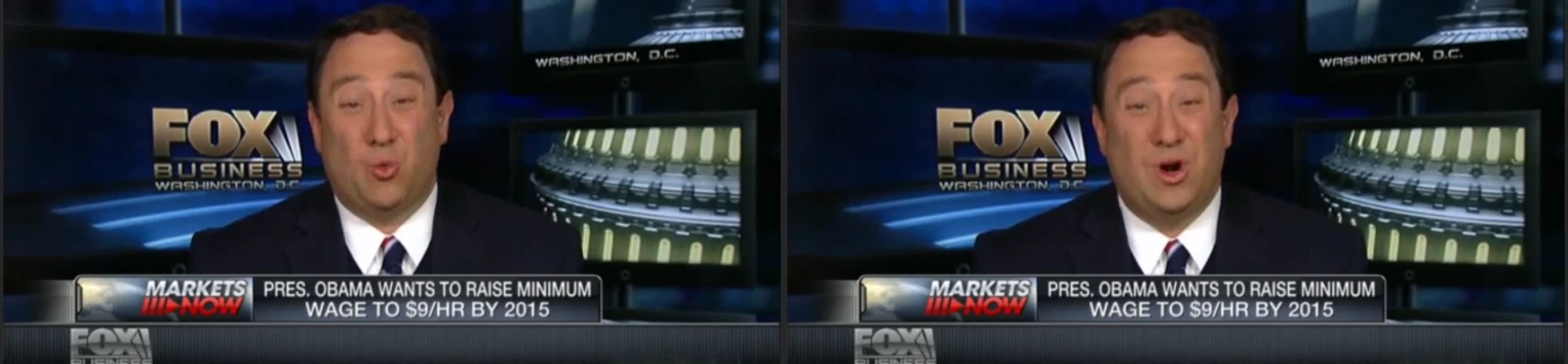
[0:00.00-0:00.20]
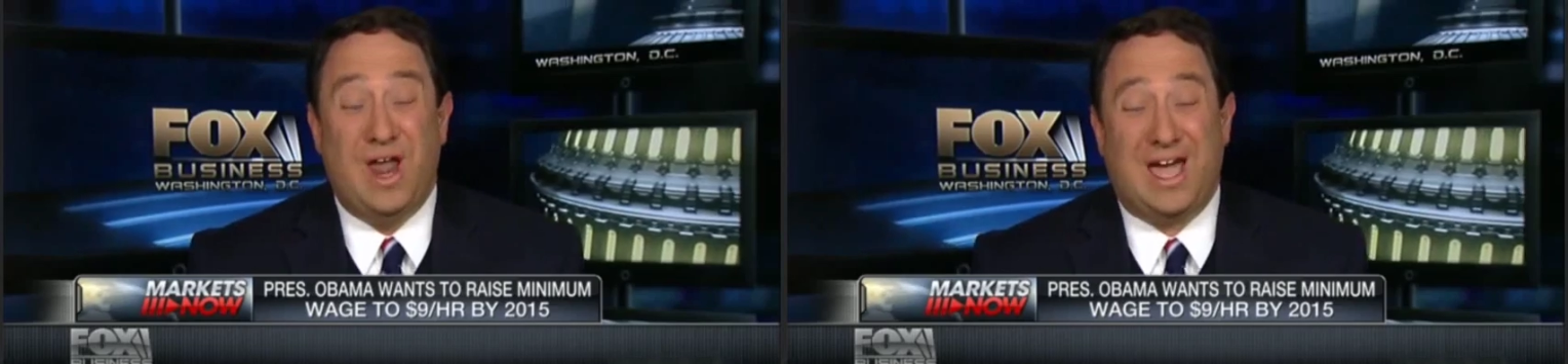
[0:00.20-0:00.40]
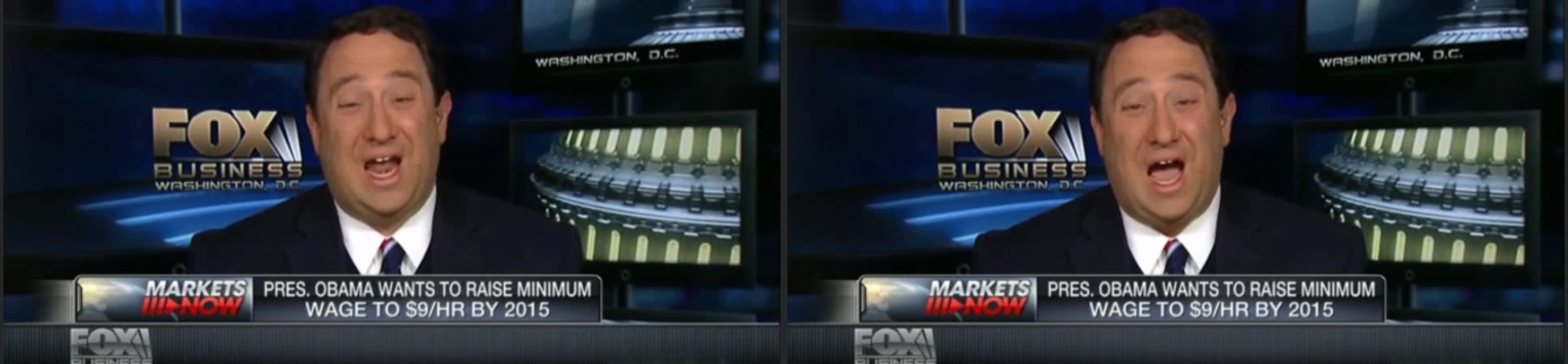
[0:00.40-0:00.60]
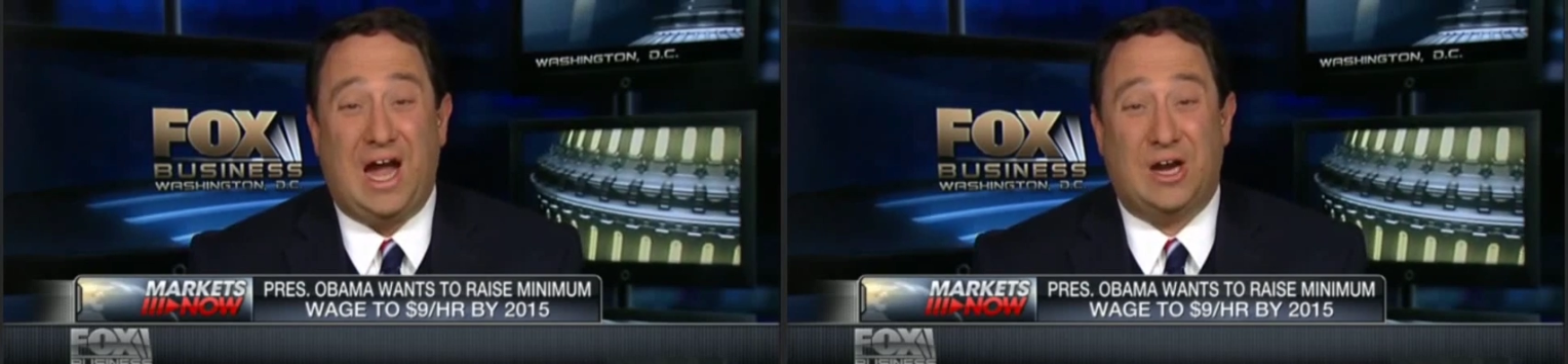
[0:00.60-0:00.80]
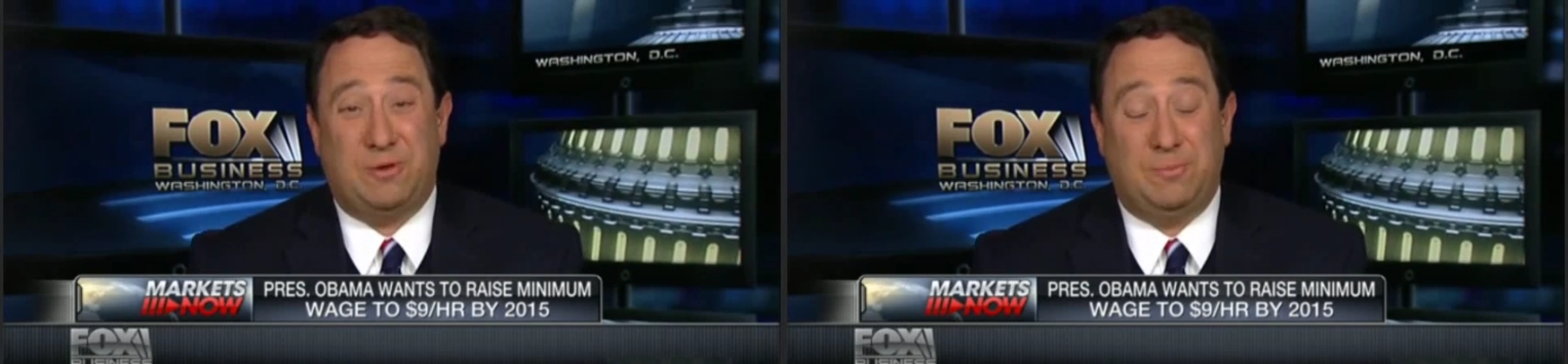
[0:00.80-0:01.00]
We're not going to
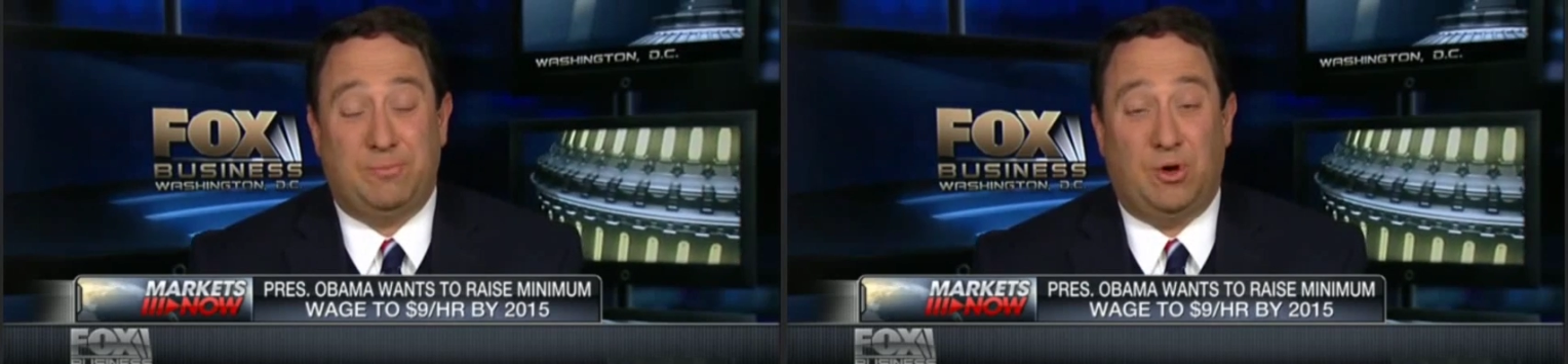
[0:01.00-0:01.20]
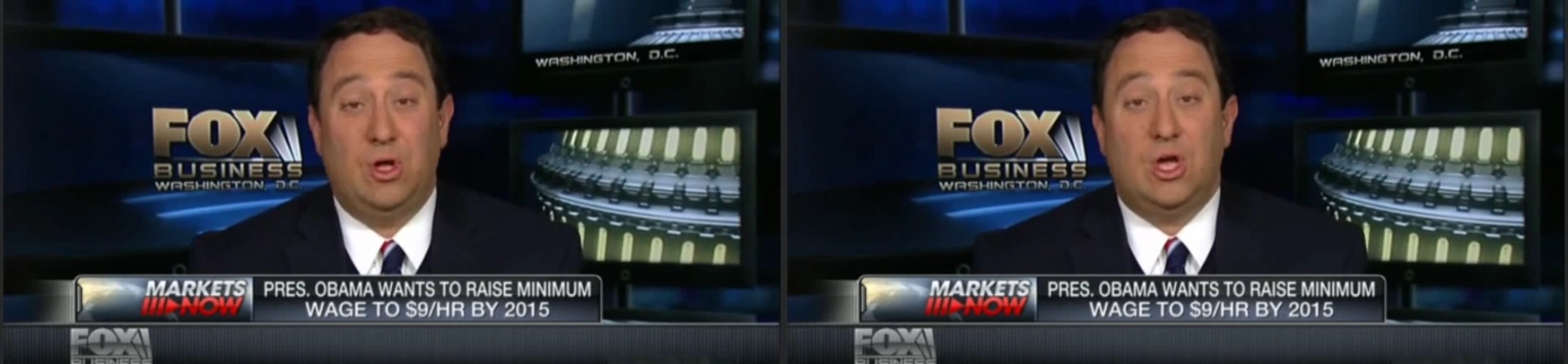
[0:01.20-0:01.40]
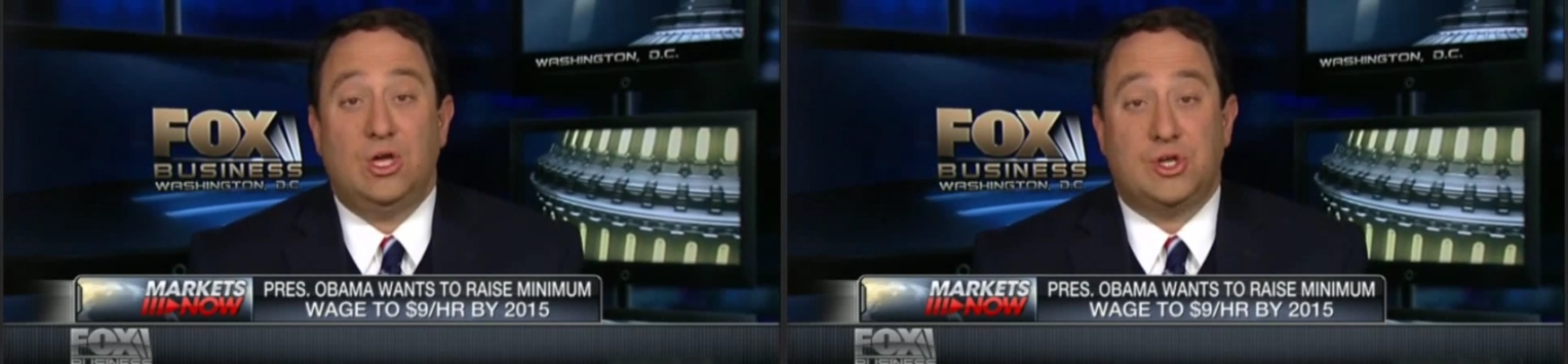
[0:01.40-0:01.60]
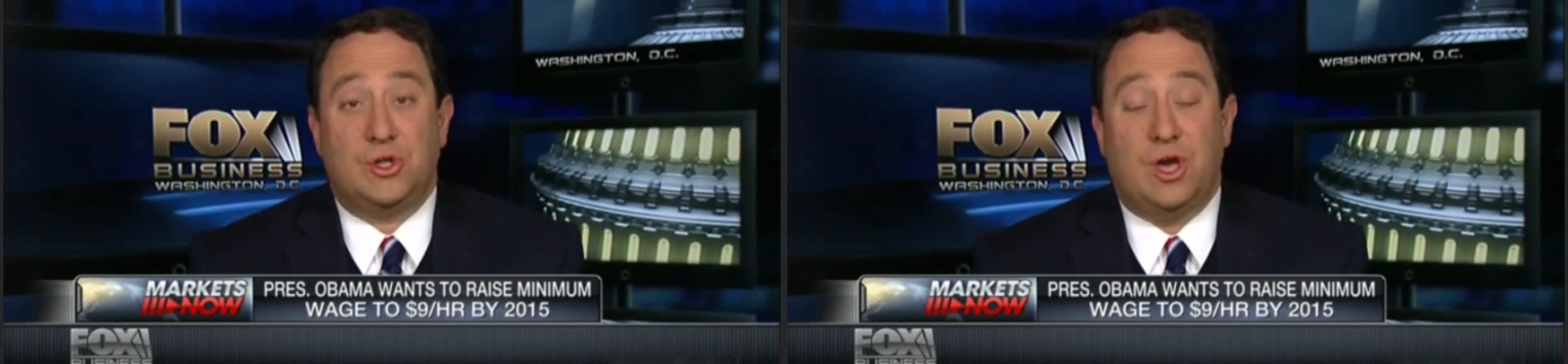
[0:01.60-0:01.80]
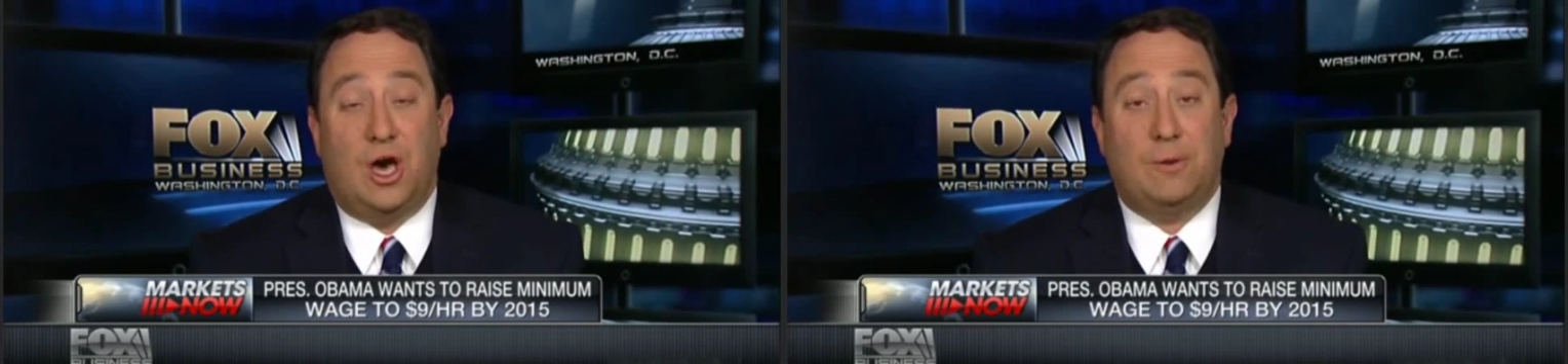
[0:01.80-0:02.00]
hire people. So
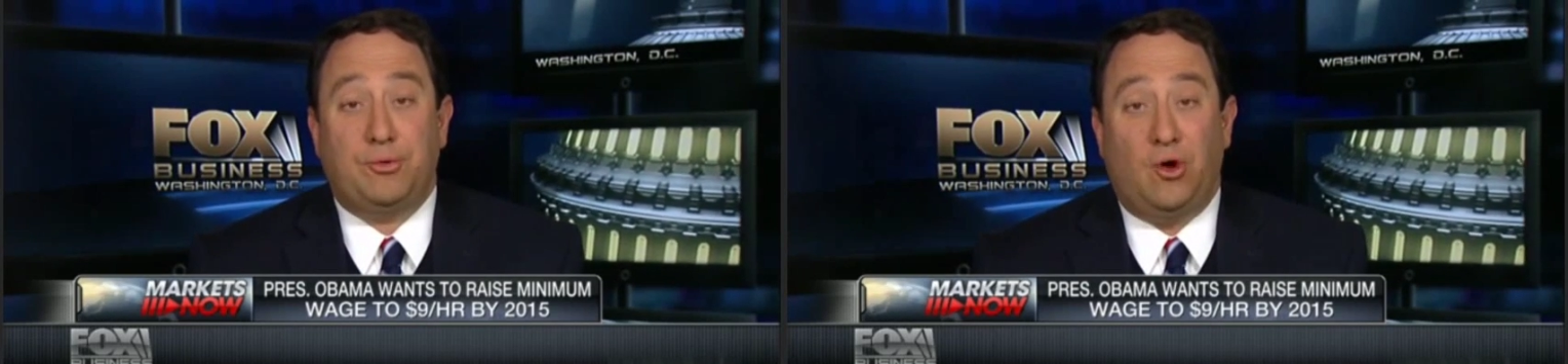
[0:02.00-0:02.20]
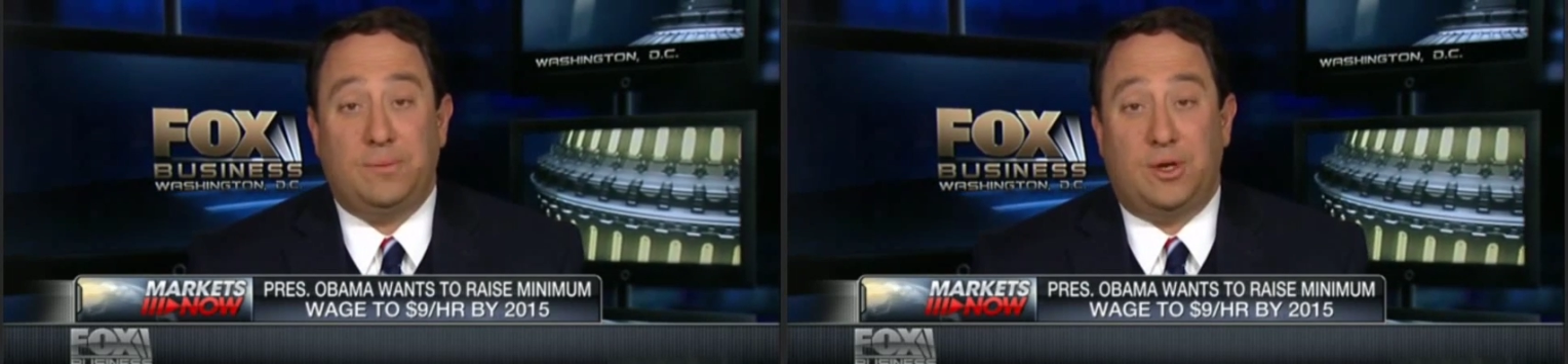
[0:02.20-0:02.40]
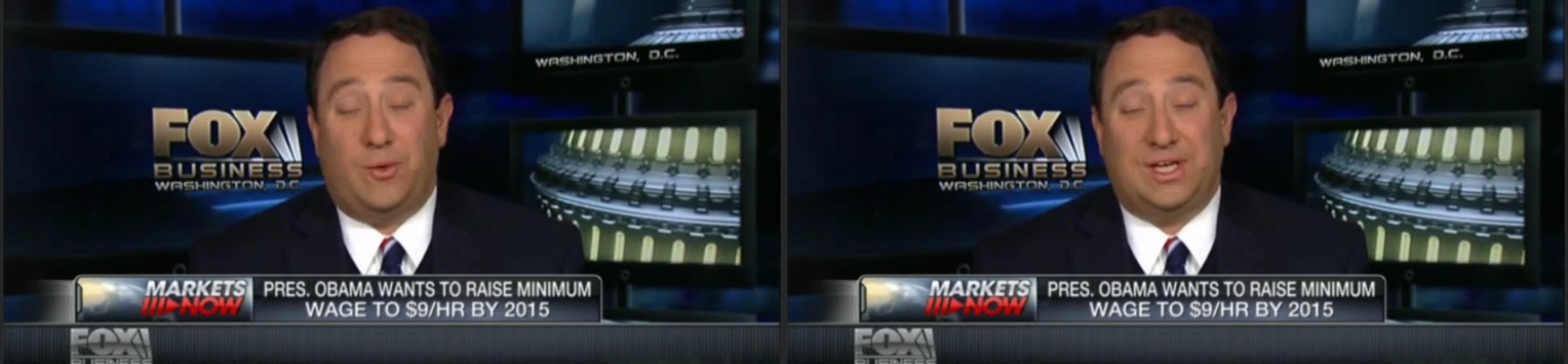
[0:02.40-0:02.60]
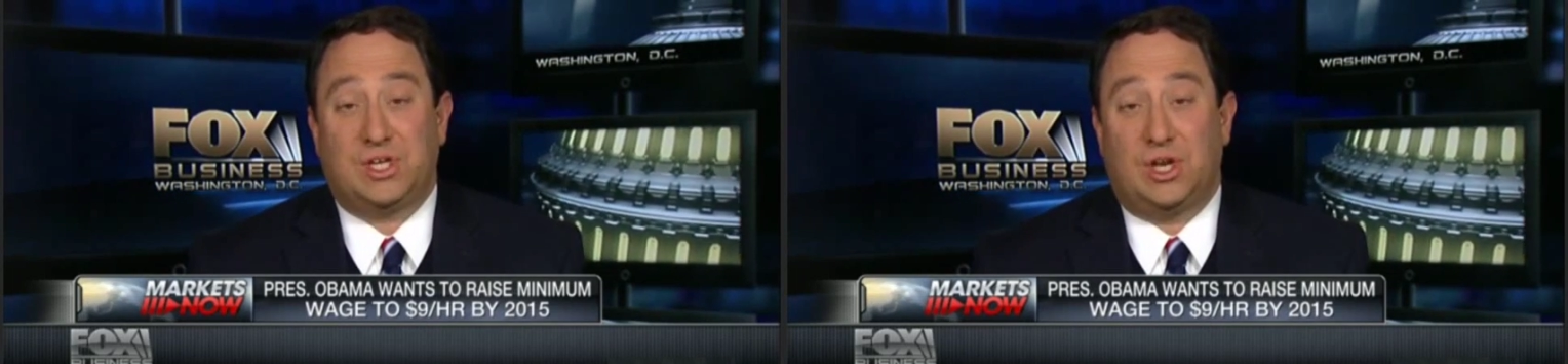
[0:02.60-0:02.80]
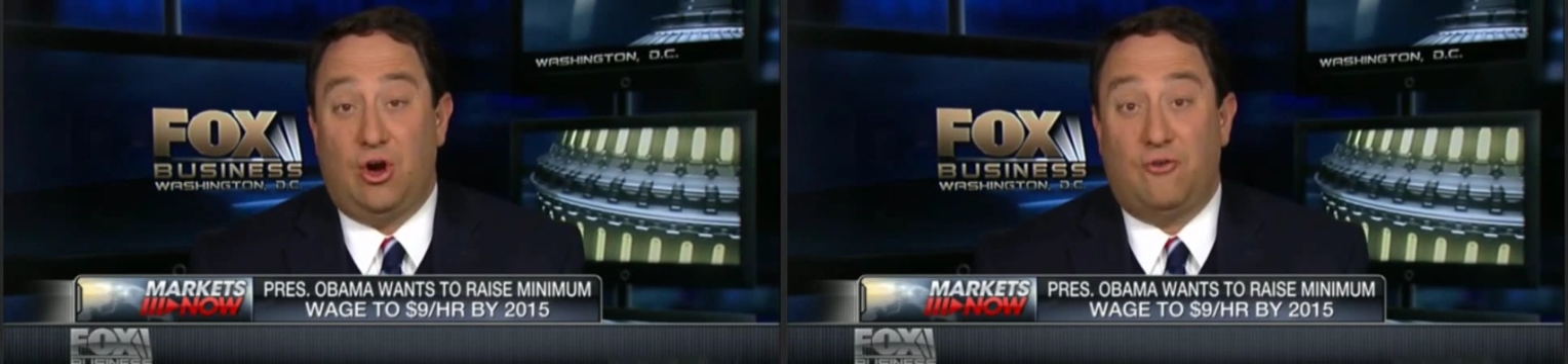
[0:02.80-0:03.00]
the unemployment rate is
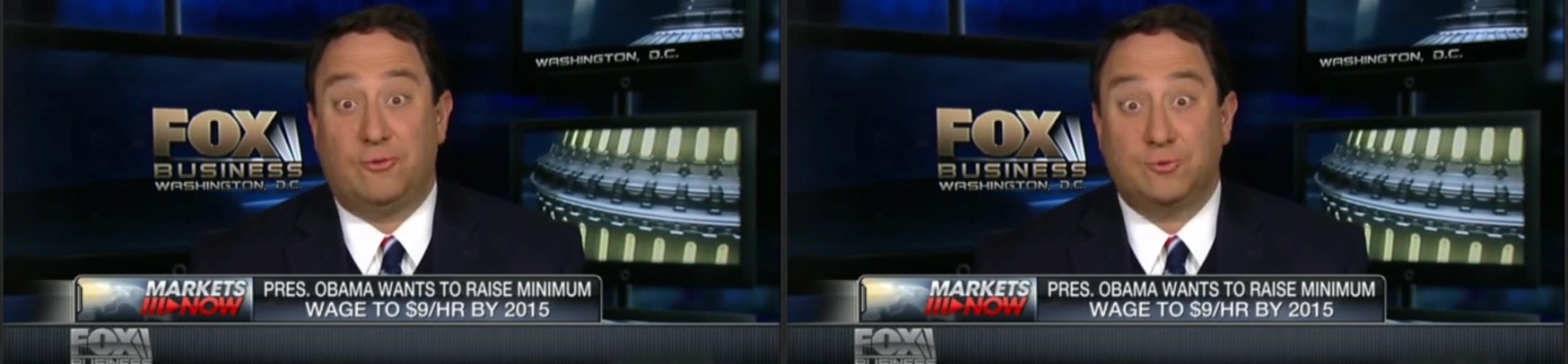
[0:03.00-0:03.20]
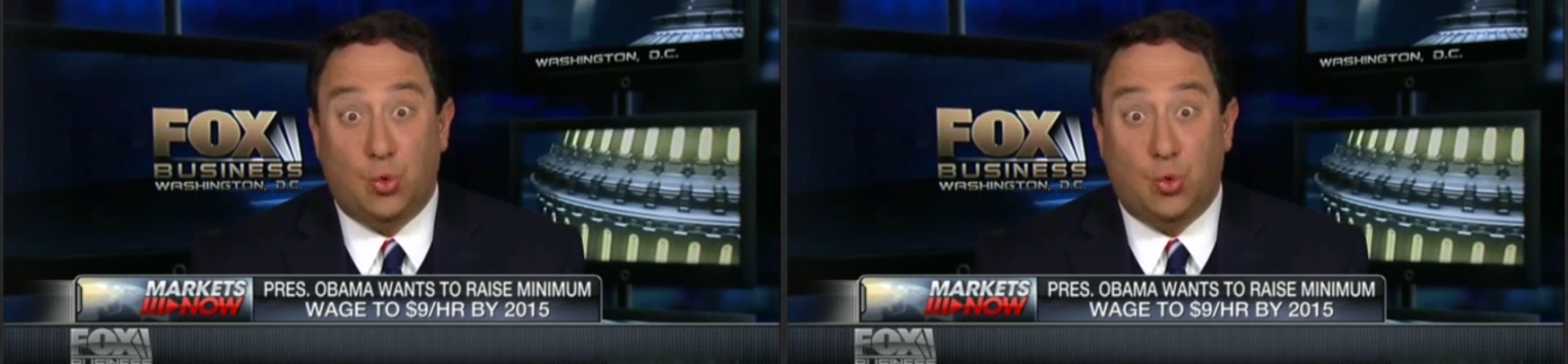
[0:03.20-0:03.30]
going to go from